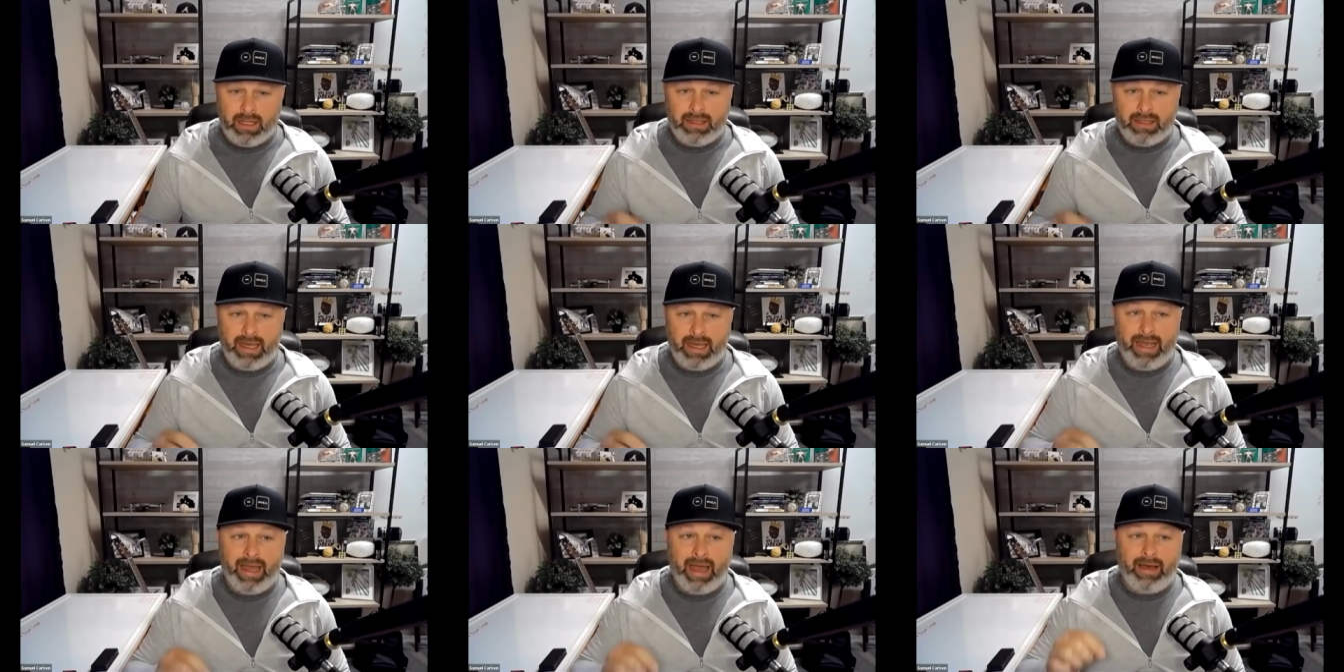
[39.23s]

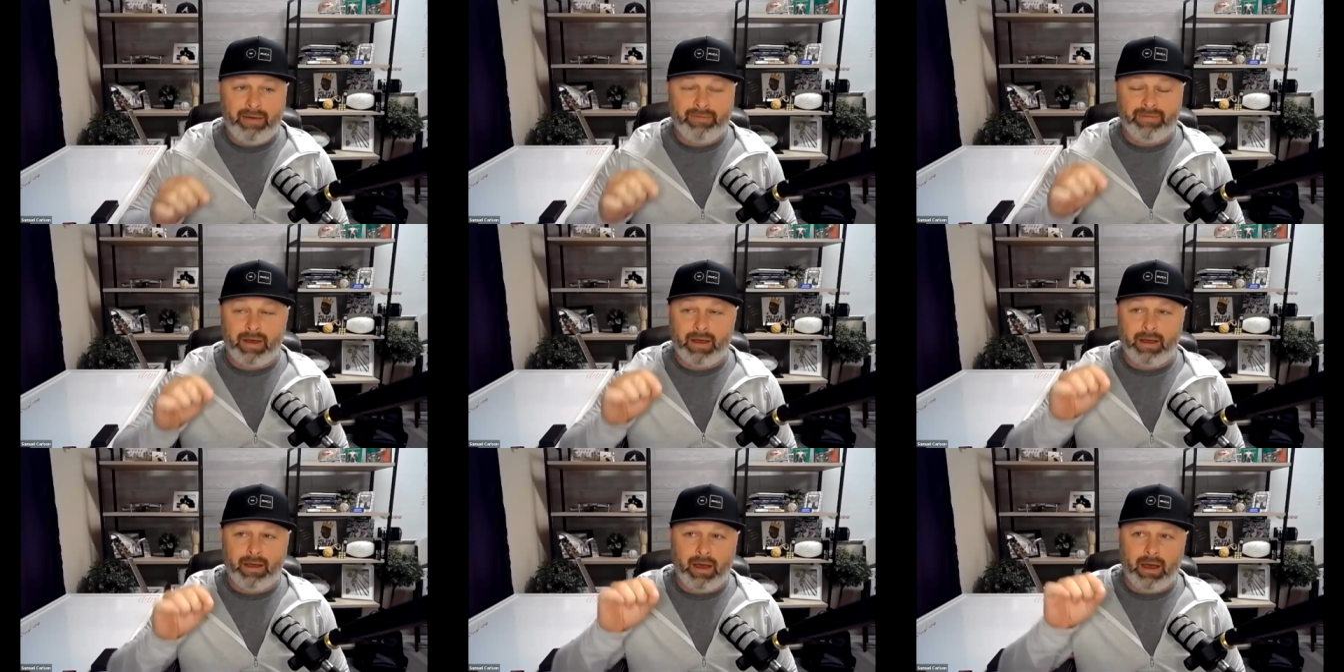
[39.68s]
They
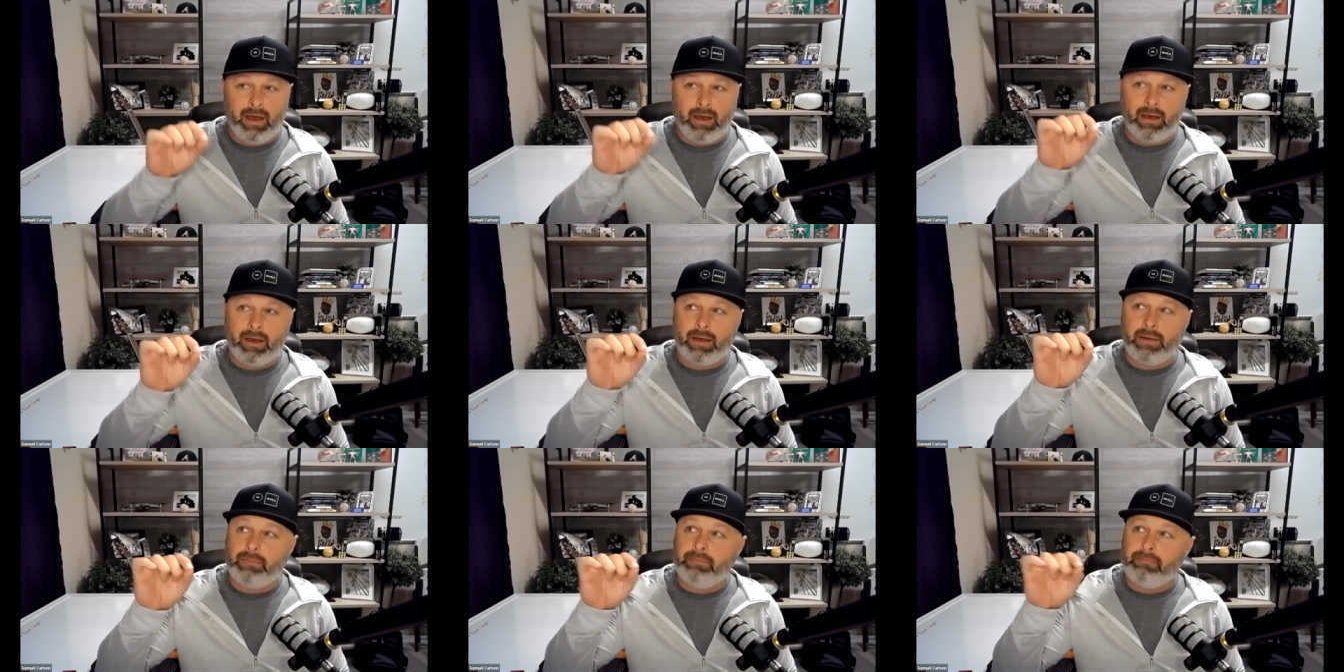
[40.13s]
have uh,
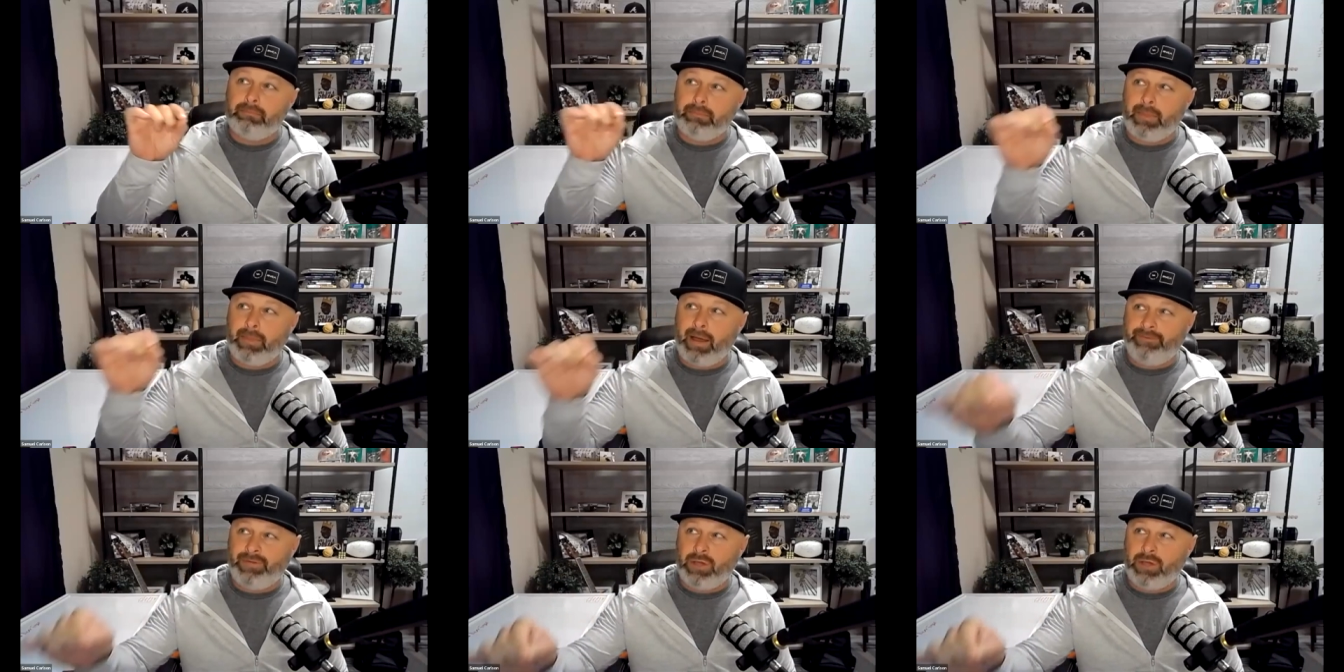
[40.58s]
uh
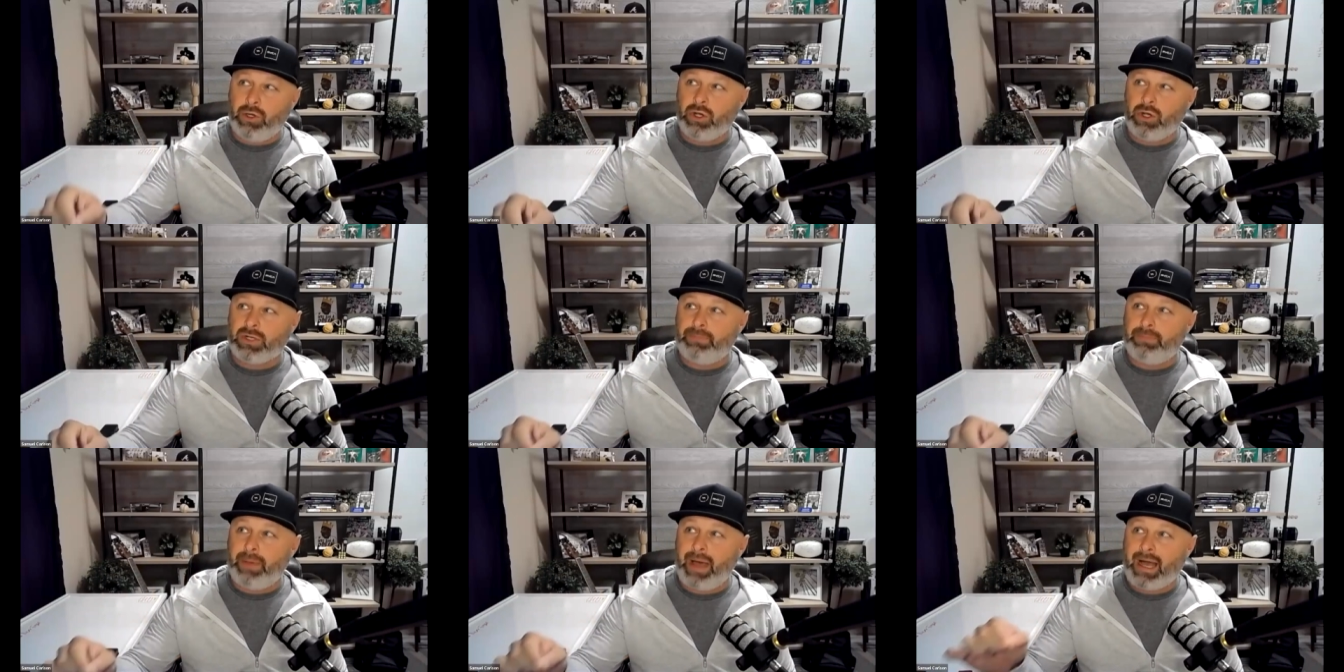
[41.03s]
a few
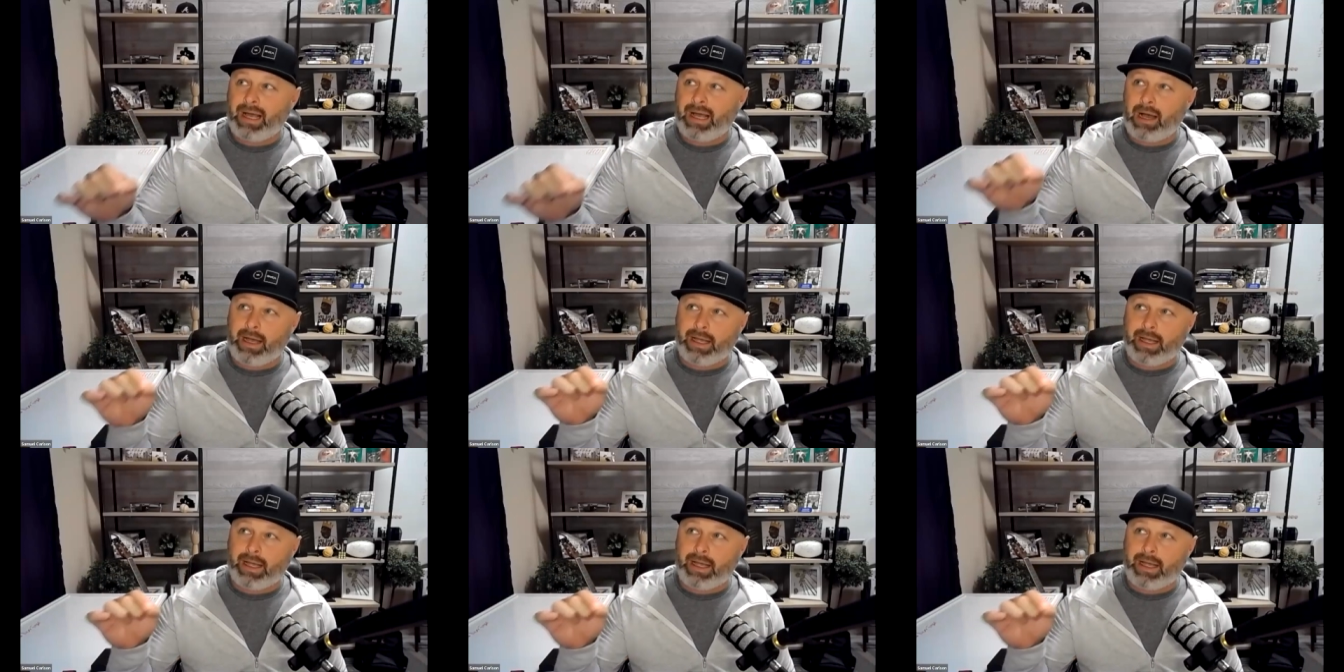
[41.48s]
years back,